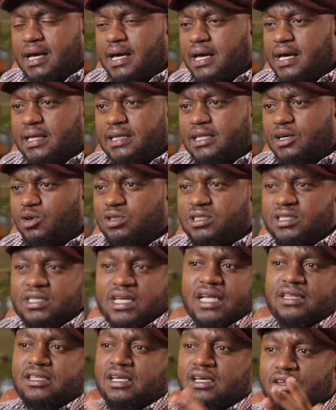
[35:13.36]
There was
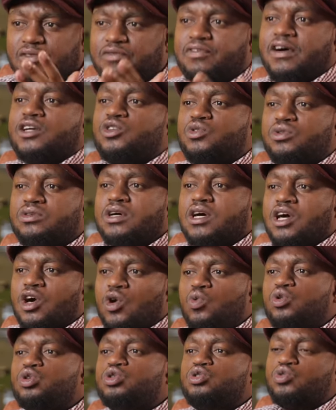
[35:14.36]
nothing. In fact,
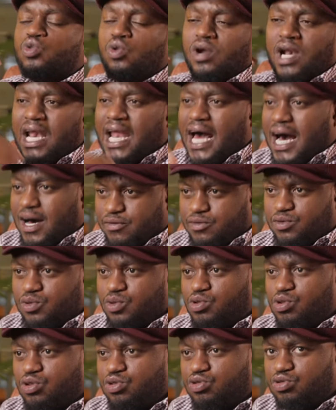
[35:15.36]
we used to love
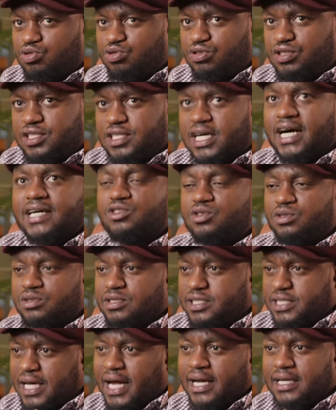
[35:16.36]
to go to church
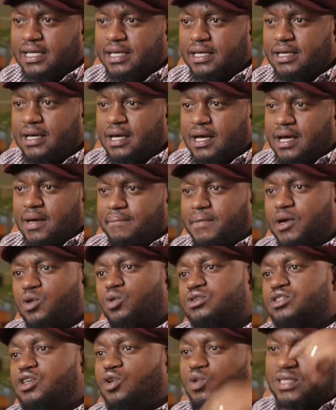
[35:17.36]
on Sunday
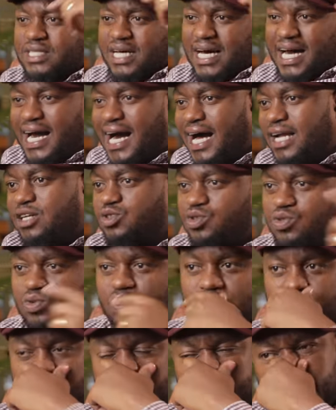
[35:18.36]
because there was a girl
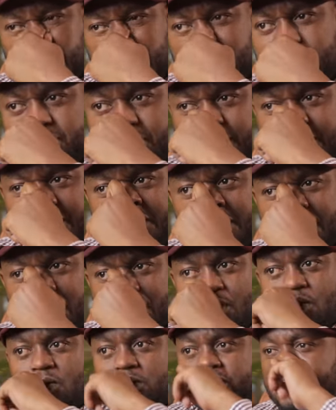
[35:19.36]
school
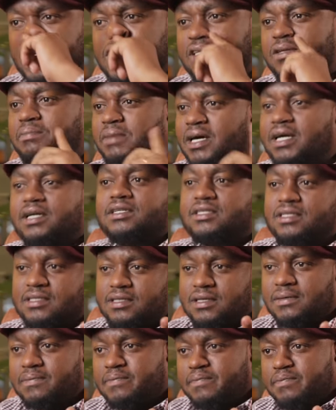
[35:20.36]
called St.
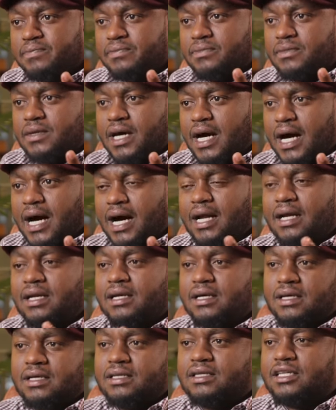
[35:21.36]
Mary's.
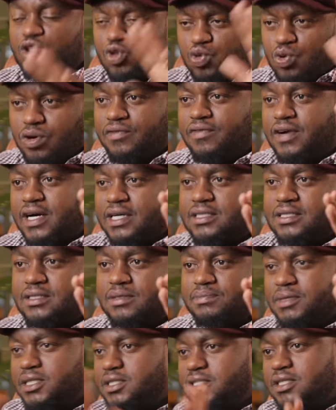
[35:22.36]
And the two of
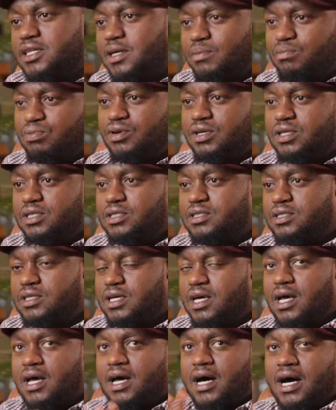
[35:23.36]
us, Michinda
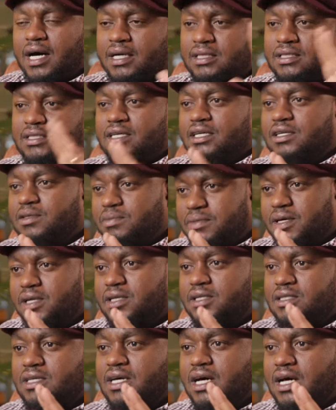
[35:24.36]
boys and St.
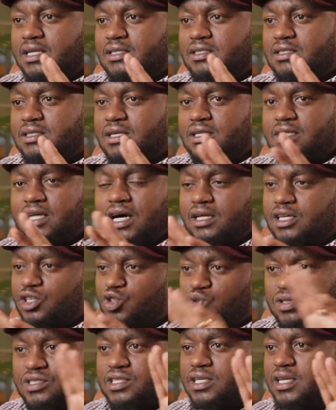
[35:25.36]
Mary's girls, that
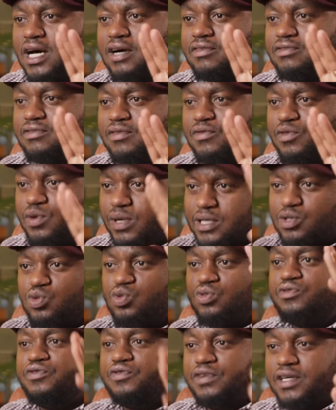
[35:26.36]
it was enough for us
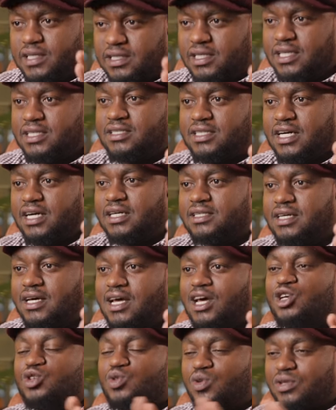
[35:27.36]
to fill the church.
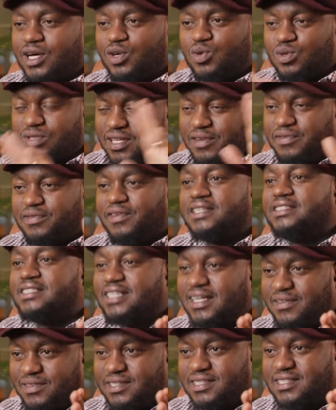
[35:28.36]
So that was the first
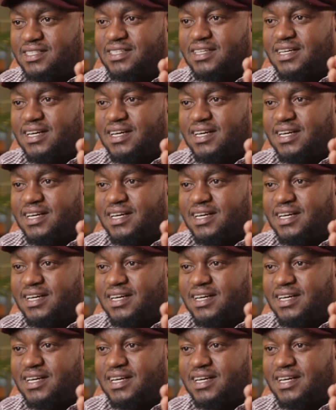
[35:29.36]
service.